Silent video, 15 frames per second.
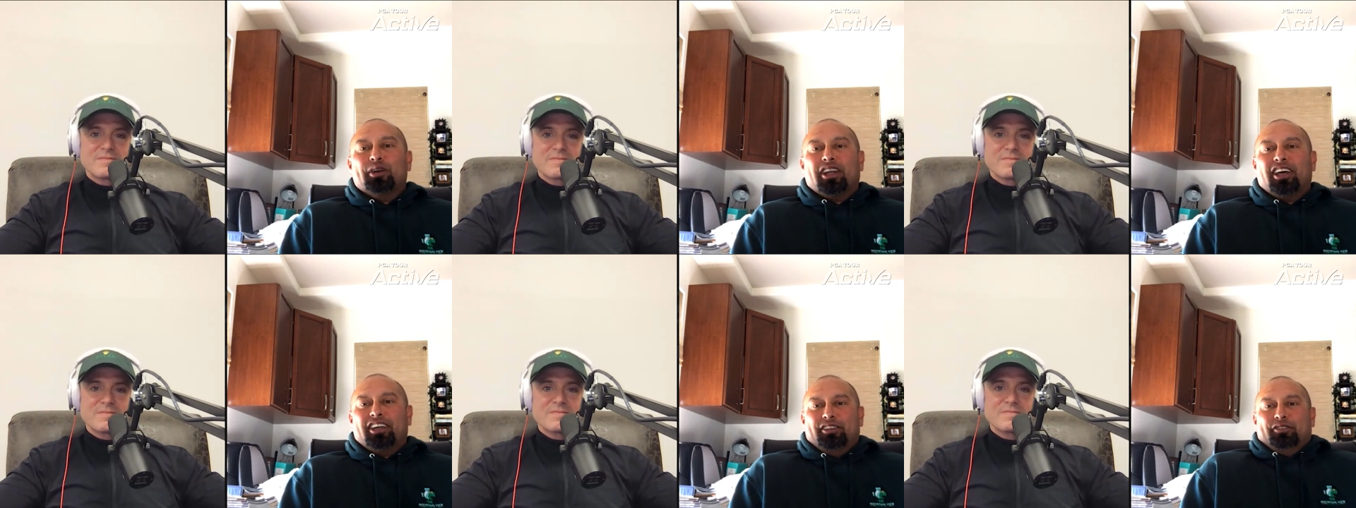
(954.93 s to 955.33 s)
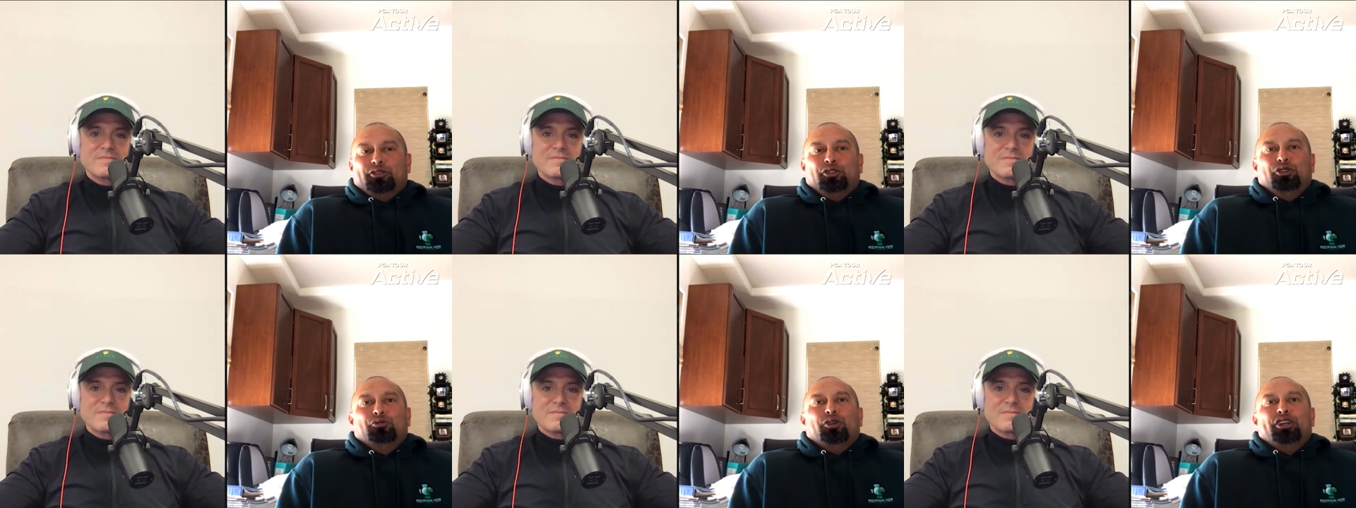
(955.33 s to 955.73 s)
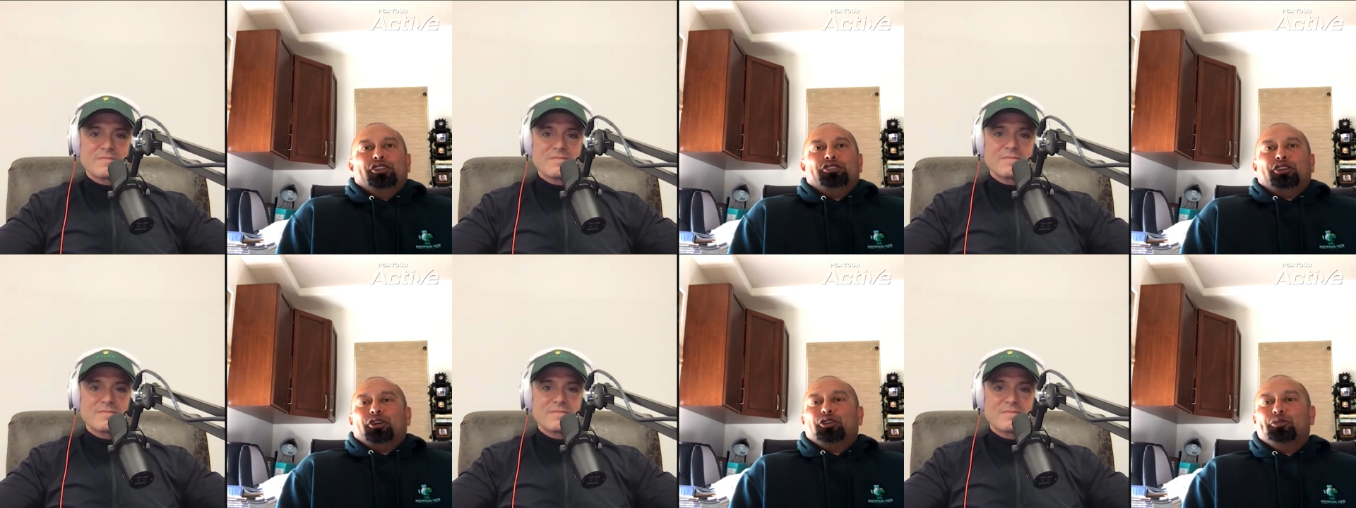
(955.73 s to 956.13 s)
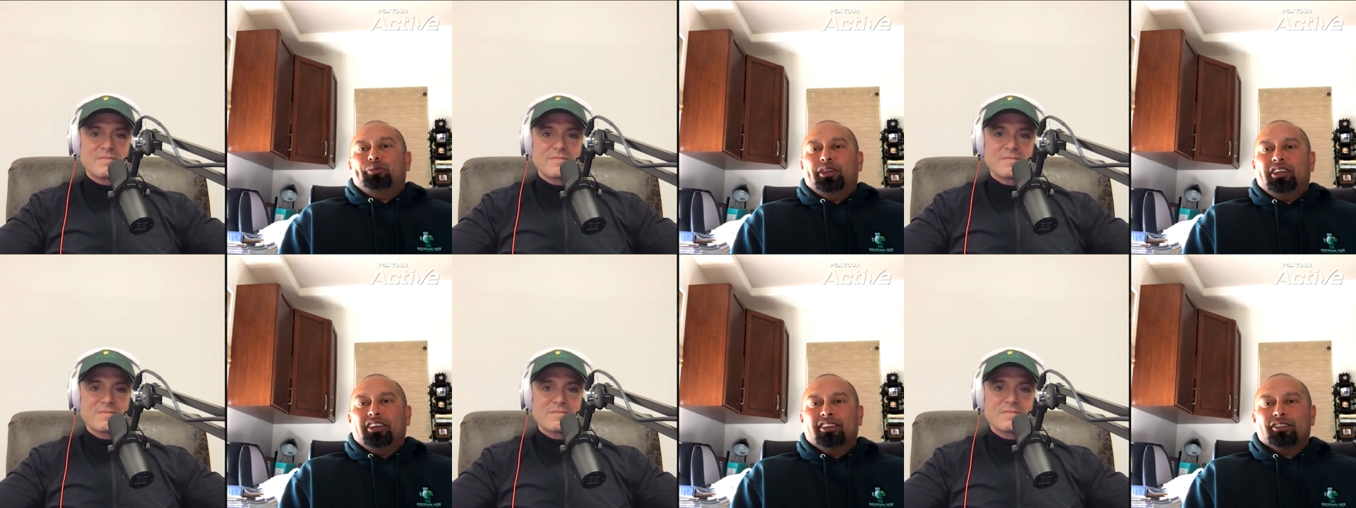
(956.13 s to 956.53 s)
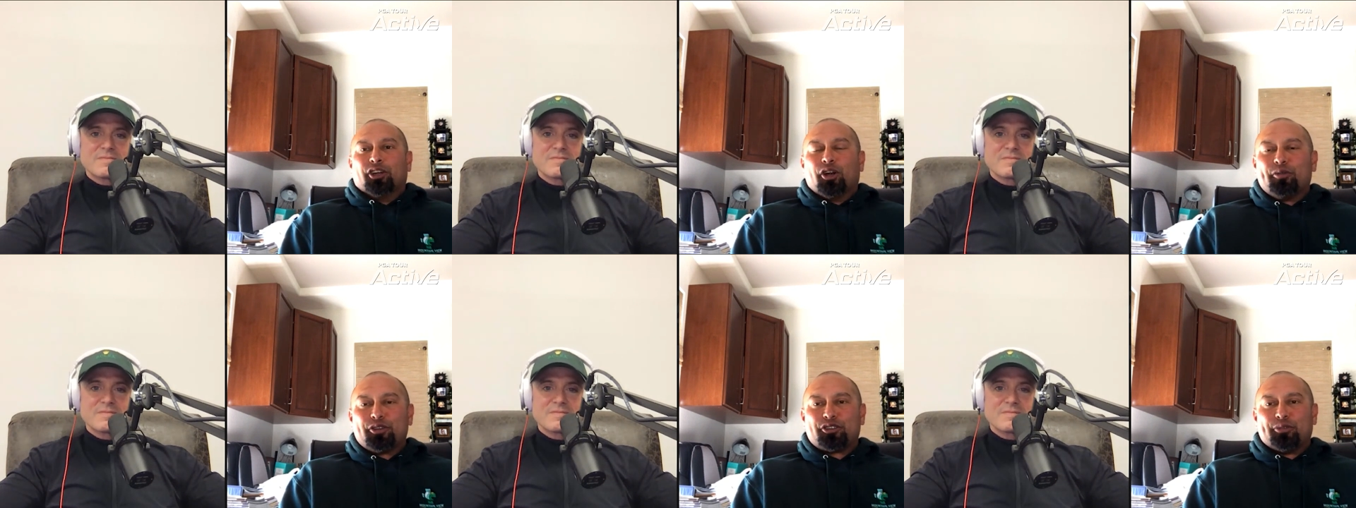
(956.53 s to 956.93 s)
Speaker 1: Like, dude, what is there to be
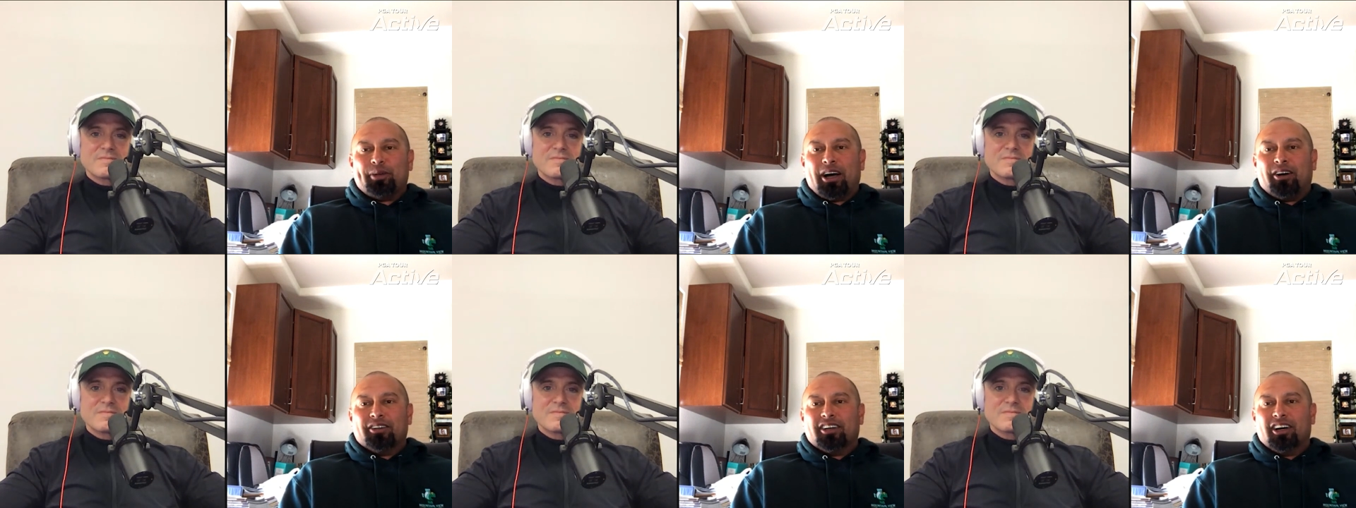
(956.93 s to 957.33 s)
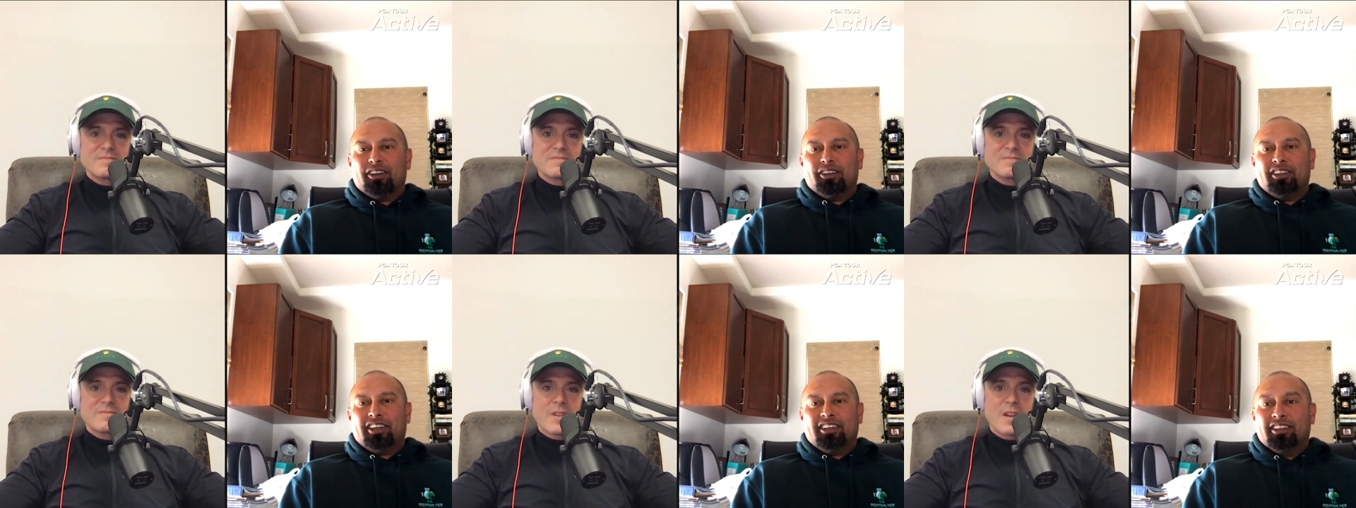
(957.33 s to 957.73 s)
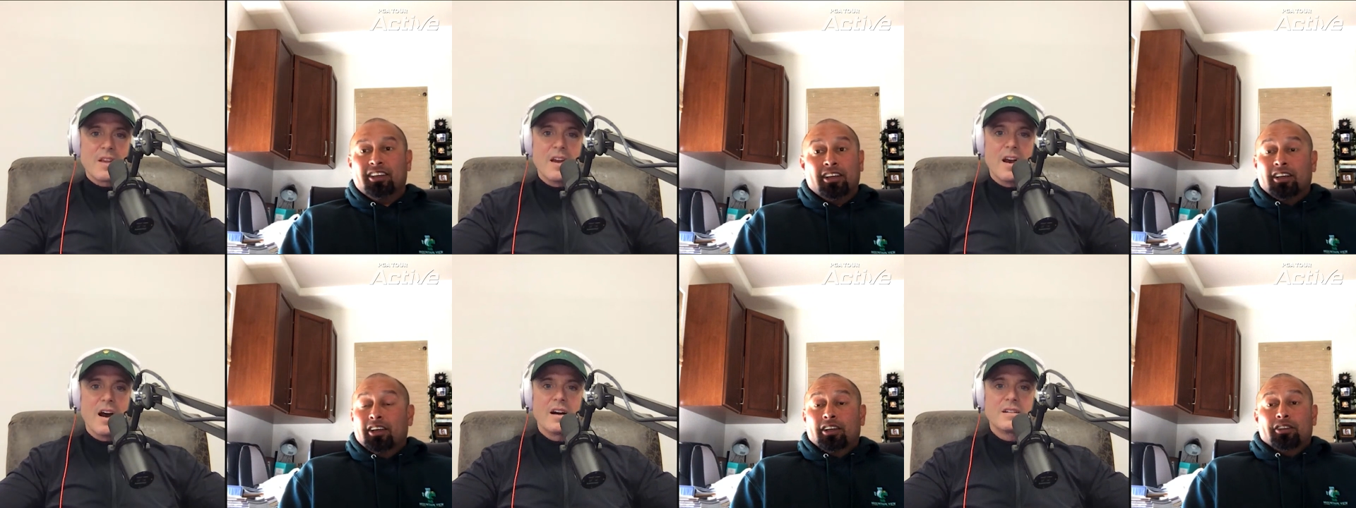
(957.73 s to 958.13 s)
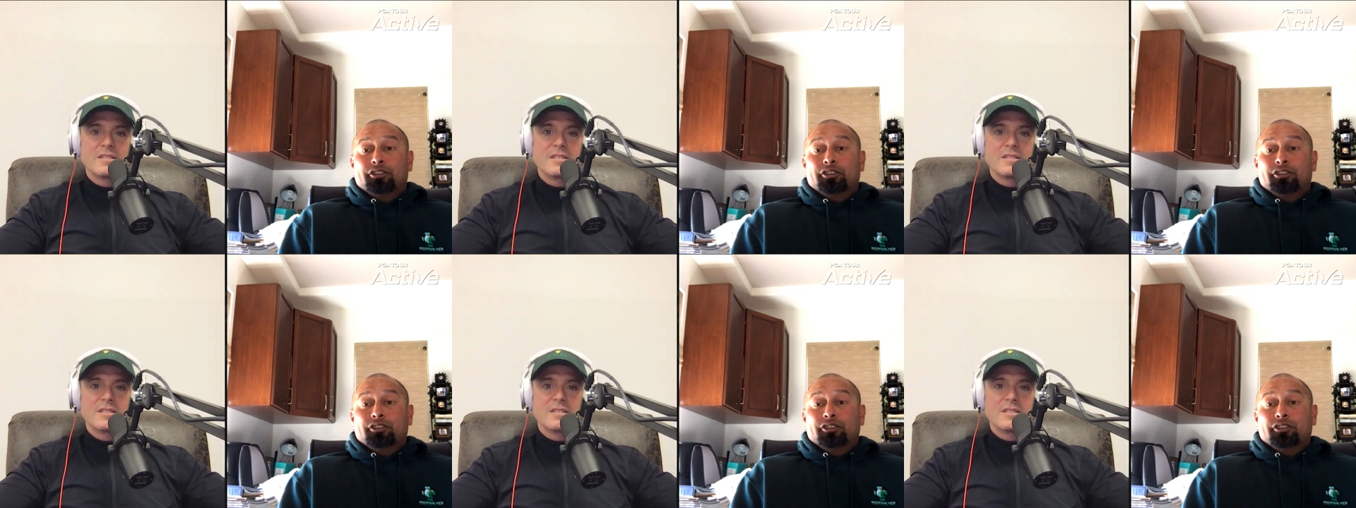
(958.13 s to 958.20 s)
nervous about other than yeah.